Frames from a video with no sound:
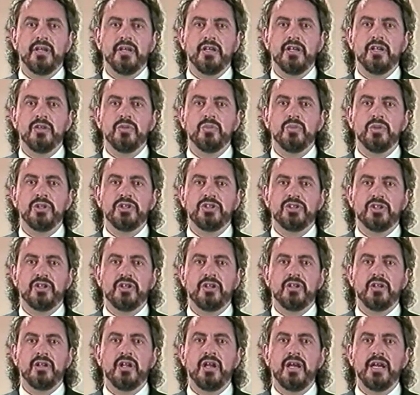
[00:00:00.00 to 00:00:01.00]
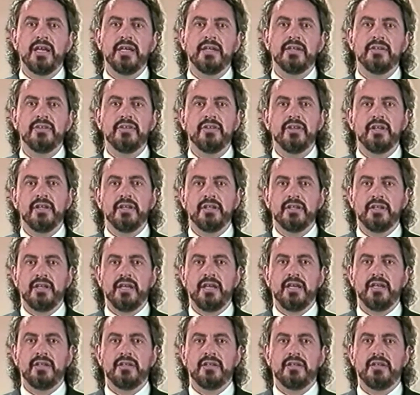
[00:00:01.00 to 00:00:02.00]
in which a client
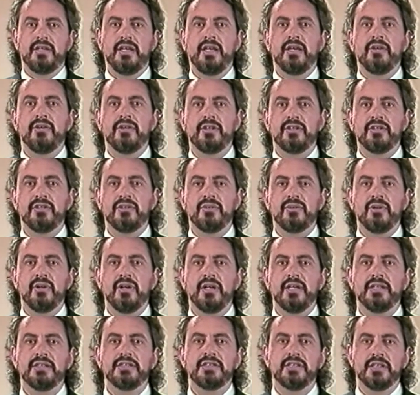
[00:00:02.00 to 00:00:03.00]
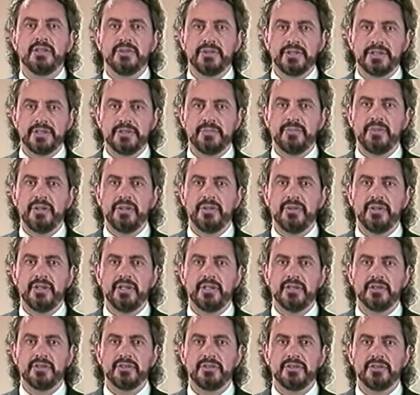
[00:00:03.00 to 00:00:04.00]
can characterize their
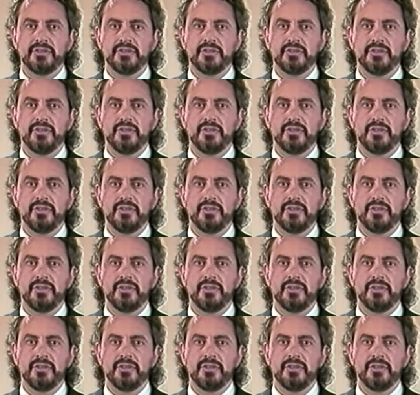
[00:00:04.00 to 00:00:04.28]
experience